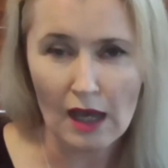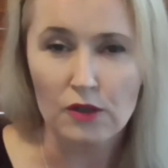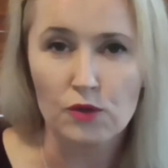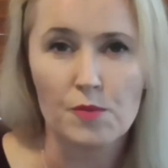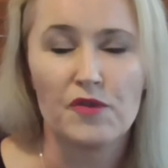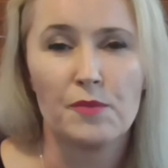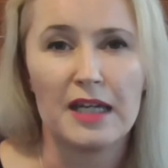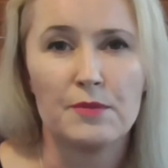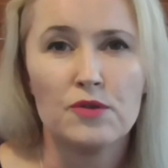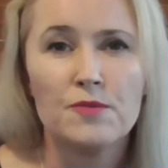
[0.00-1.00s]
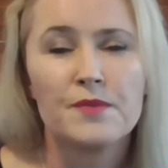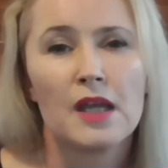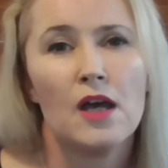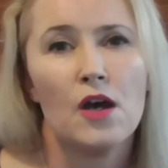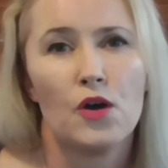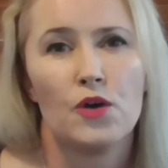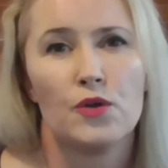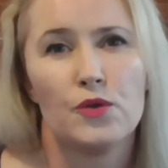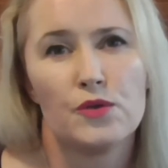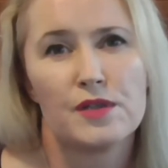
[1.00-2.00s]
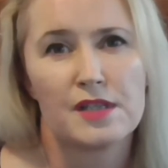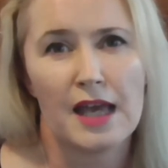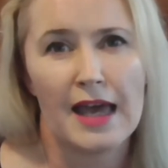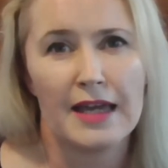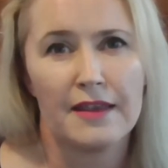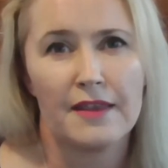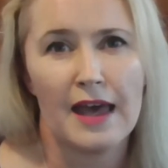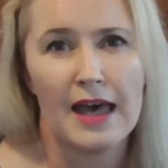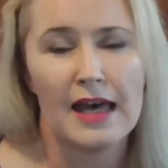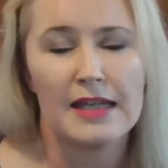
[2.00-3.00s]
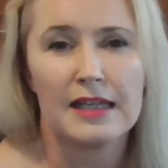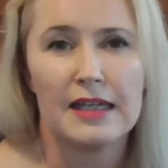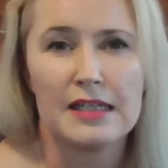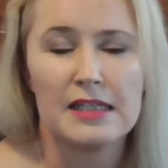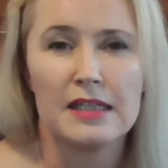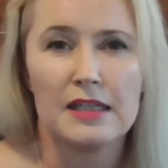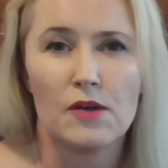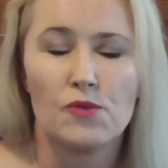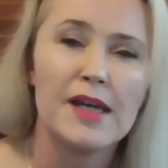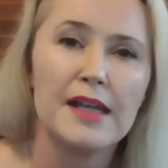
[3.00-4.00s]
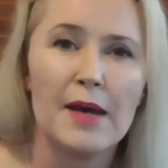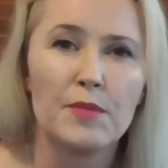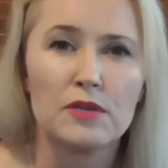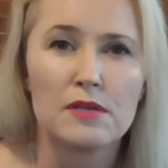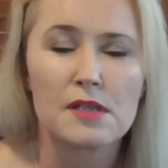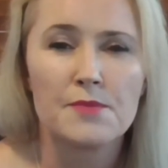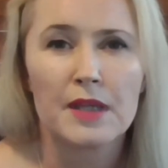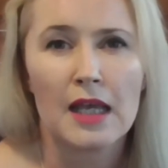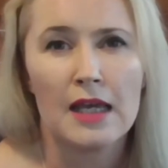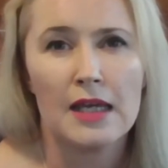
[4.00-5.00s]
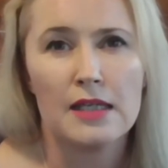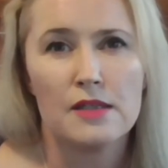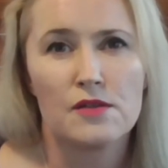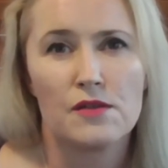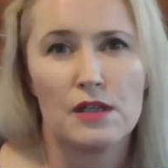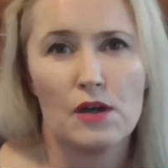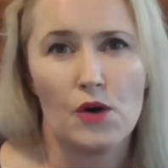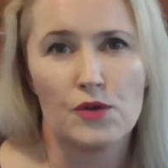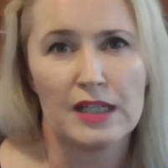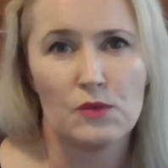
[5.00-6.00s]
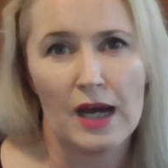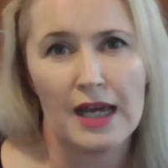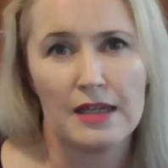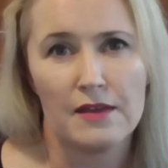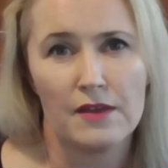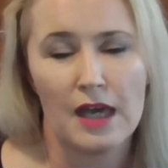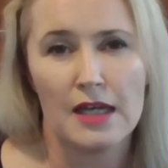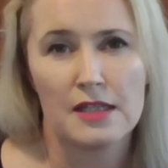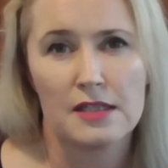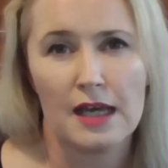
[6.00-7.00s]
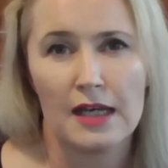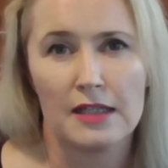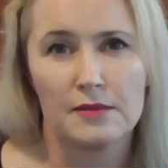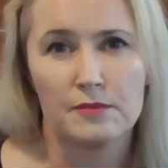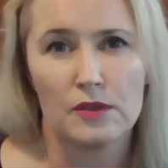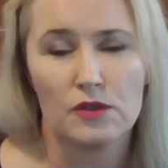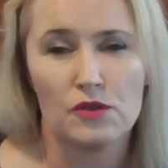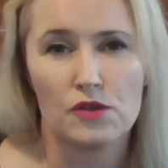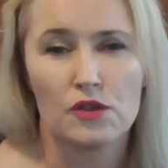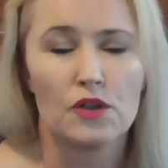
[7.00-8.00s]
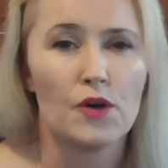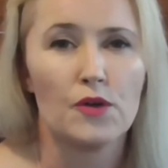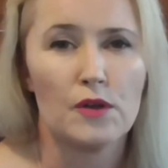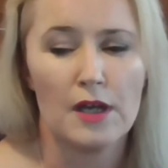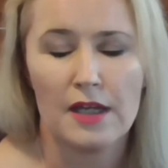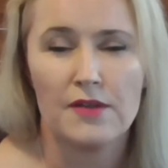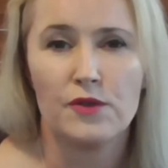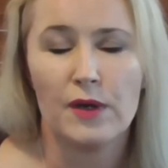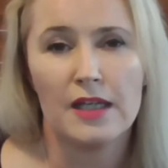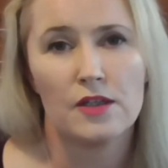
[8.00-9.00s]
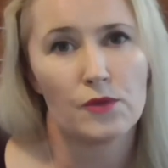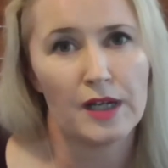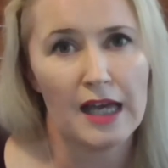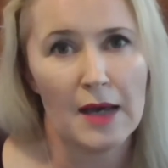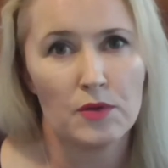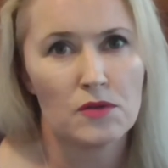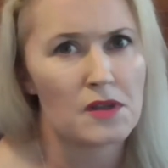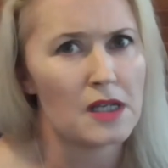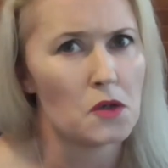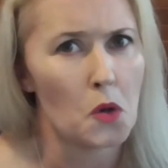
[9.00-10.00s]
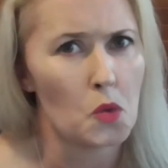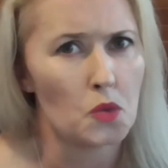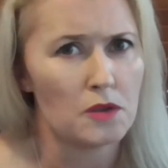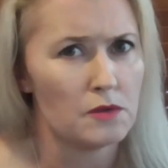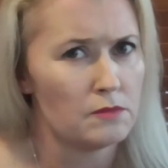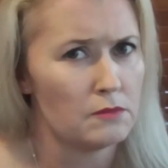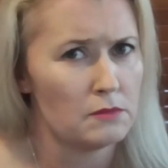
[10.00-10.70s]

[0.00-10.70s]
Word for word: a group of people who say that eating red apples is the only way that um, you should go. If you eat green apples, then oh, you,